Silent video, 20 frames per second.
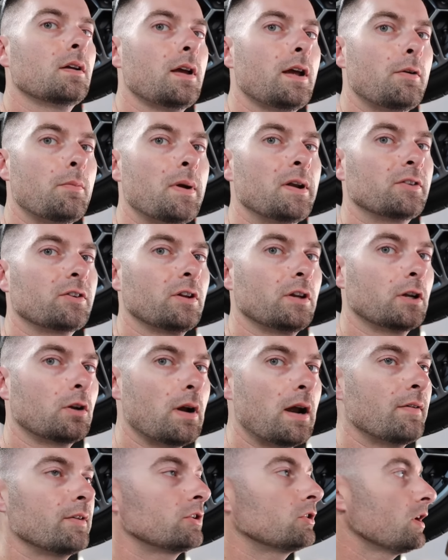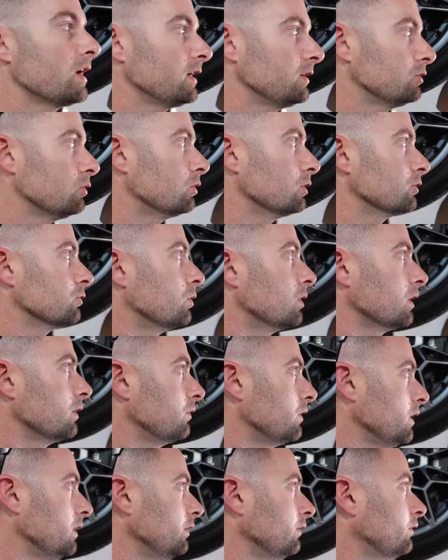everybody's going to gravitate towards one
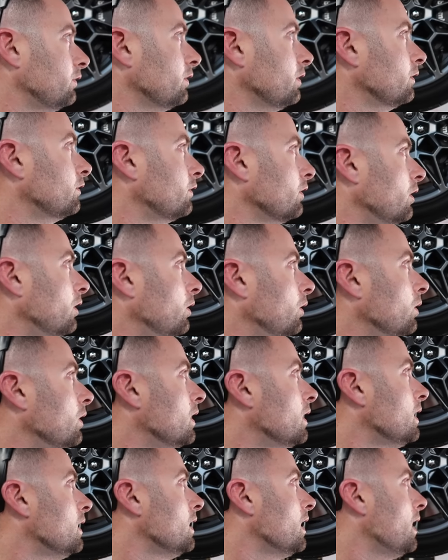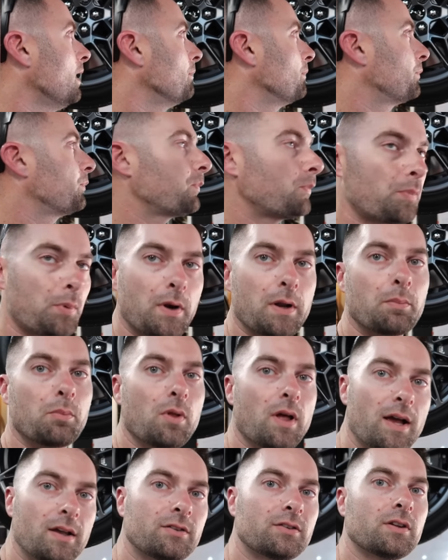of these. So I'm pretty
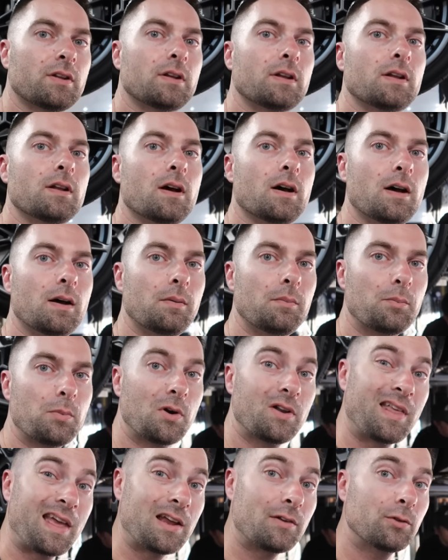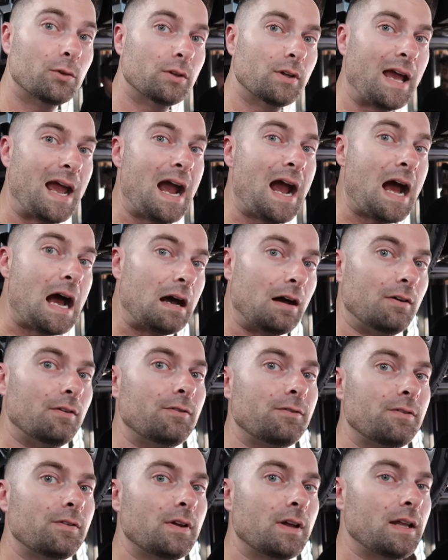blessed and pretty thankful to
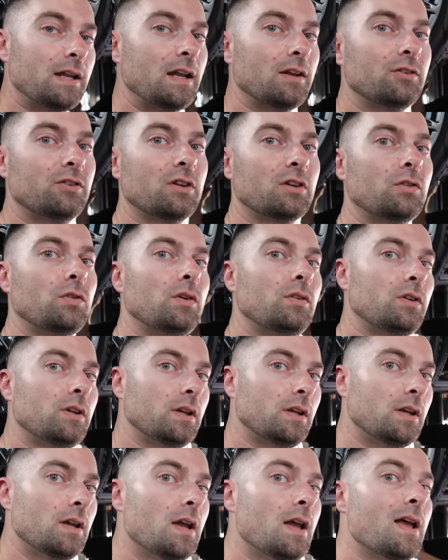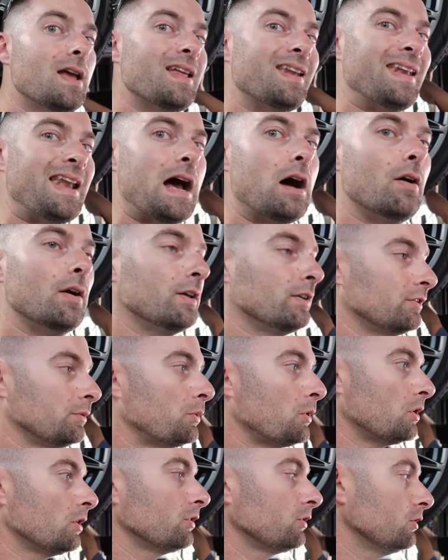have an S650 now as a
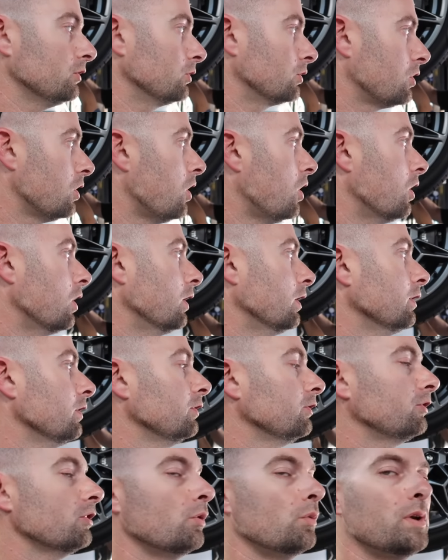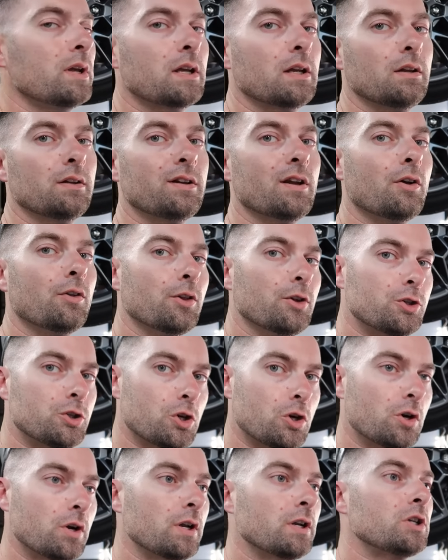personal car, so we can tell the
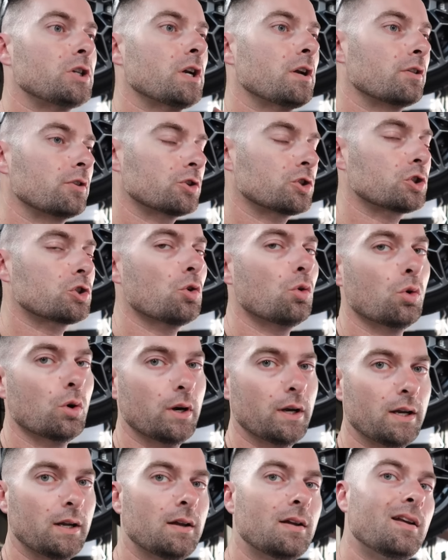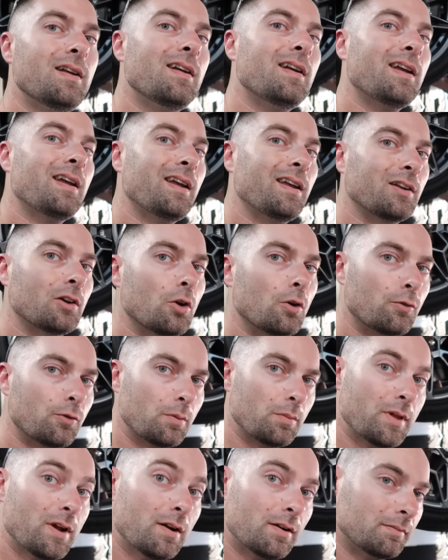journey, share the story, and go
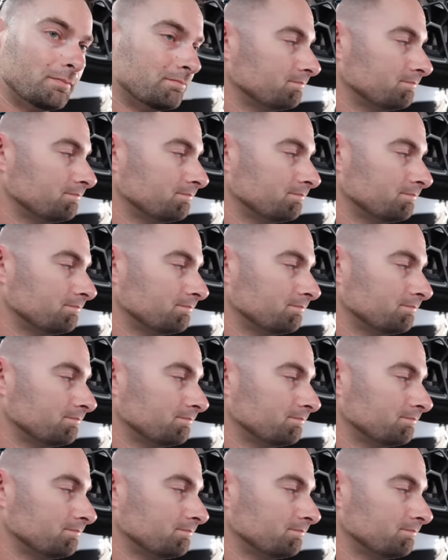from there.